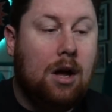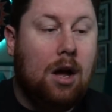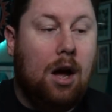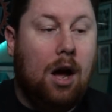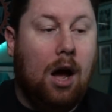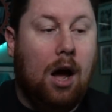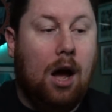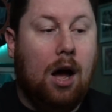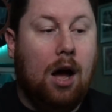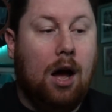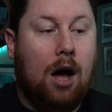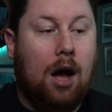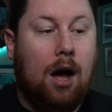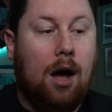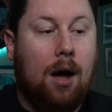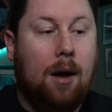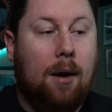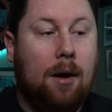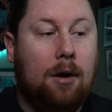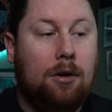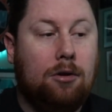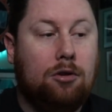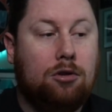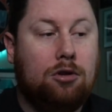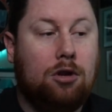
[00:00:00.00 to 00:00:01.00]
Uh,
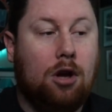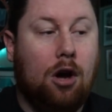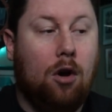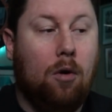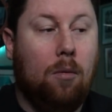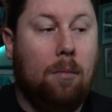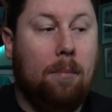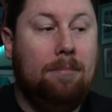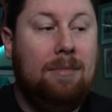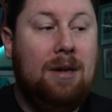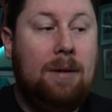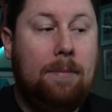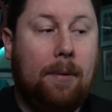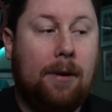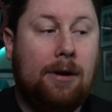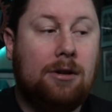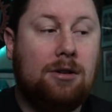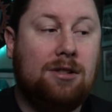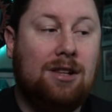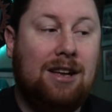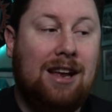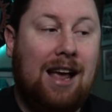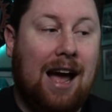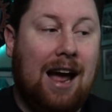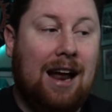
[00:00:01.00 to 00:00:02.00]
so, me
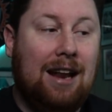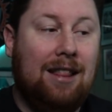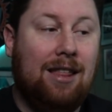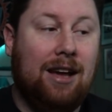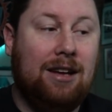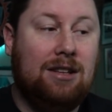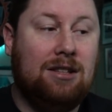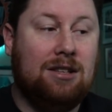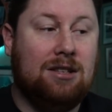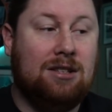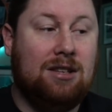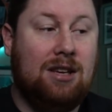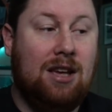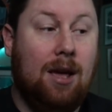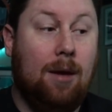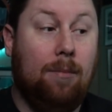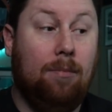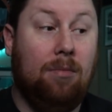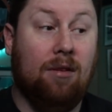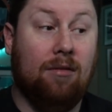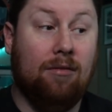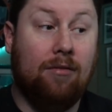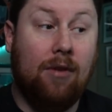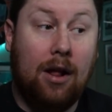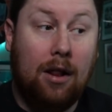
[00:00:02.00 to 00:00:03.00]
personally, I'd like to see him
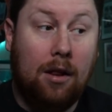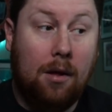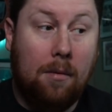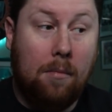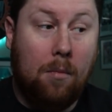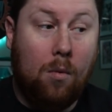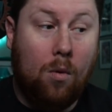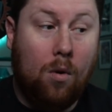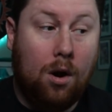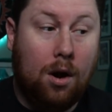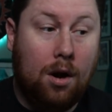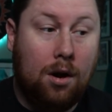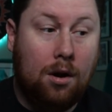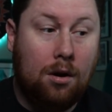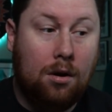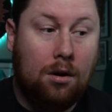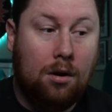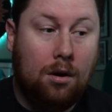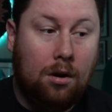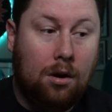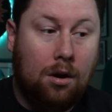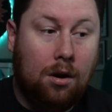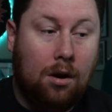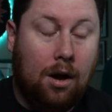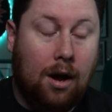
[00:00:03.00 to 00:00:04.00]
develop more.
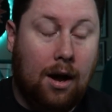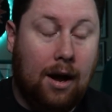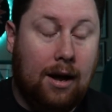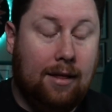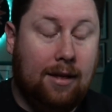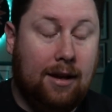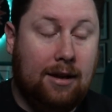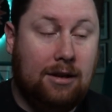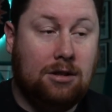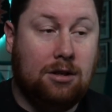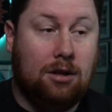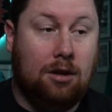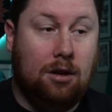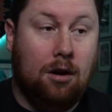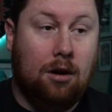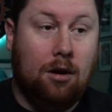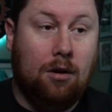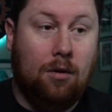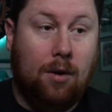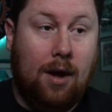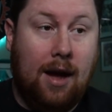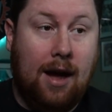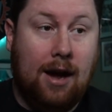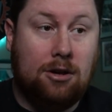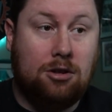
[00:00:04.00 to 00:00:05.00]
I'd like to, you know,
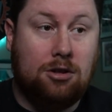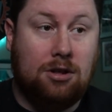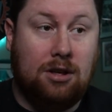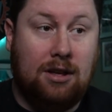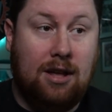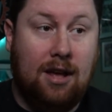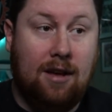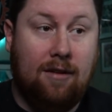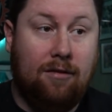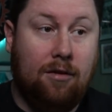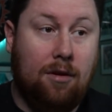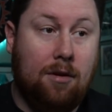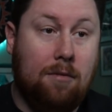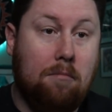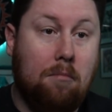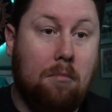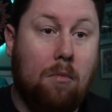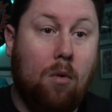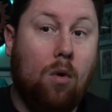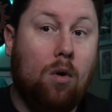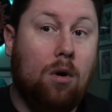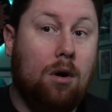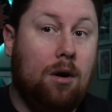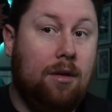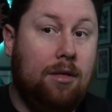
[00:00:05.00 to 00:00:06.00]
actually give him
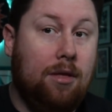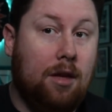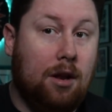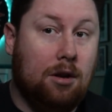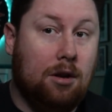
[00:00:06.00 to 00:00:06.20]
more than a